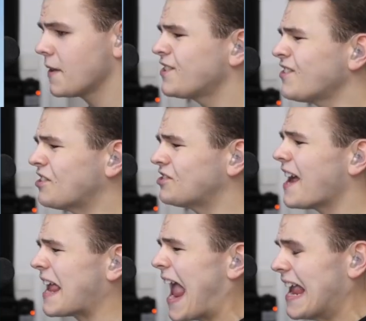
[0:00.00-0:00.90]
The Cirrus
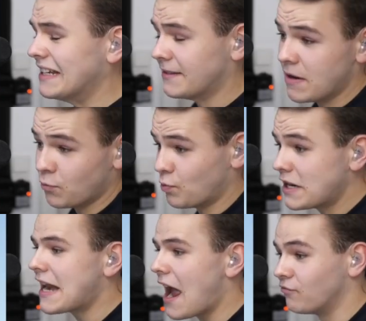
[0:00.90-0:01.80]
jet is in
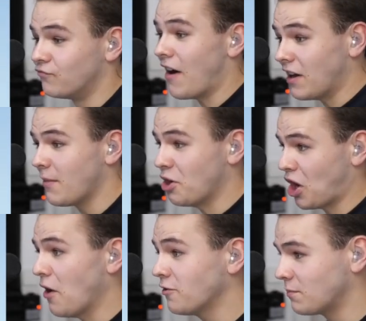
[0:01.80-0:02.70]
real life very much
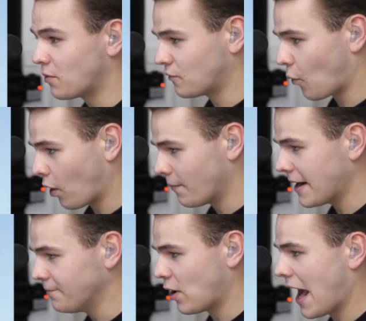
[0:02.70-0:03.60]

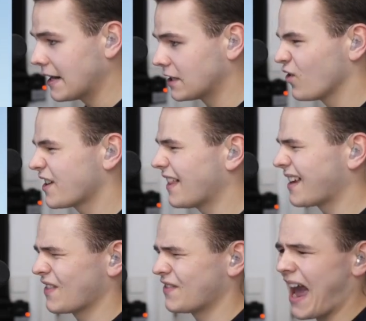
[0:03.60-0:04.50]
underperforming, right? It's only got
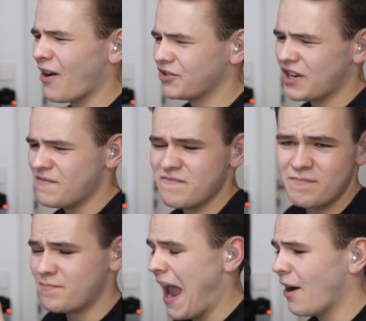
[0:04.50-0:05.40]
like
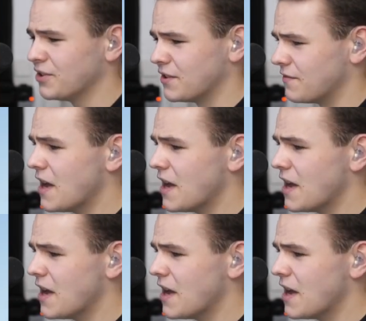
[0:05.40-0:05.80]
1,000 pounds of